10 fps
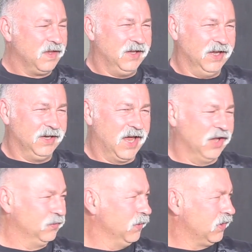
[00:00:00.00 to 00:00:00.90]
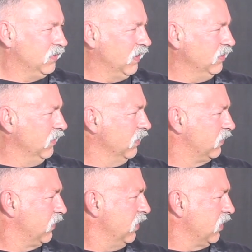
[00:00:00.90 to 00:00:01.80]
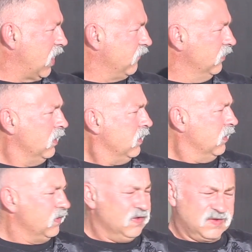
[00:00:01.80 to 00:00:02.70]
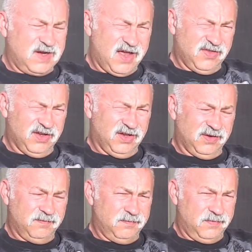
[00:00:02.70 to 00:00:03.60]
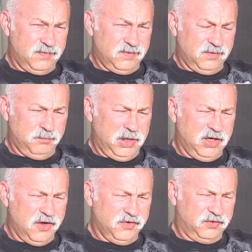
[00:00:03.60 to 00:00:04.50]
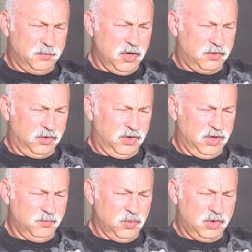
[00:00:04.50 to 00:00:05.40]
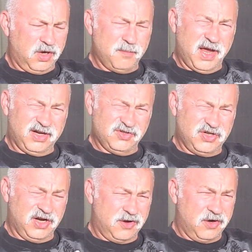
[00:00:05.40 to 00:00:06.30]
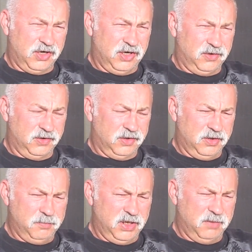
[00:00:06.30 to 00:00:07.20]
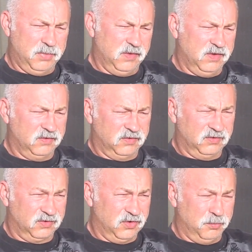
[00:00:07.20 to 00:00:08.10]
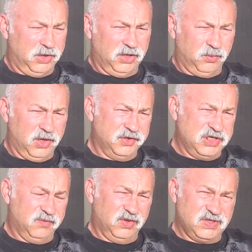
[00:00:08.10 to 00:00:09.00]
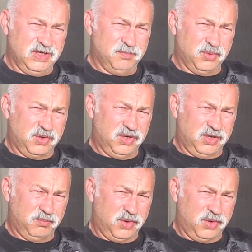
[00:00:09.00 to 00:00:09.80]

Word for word: Again guys, we'll continue this cook. I've just got the meat on the smoker and we'll come back and check on it here in a little bit, but this is going to be a relatively simple cooking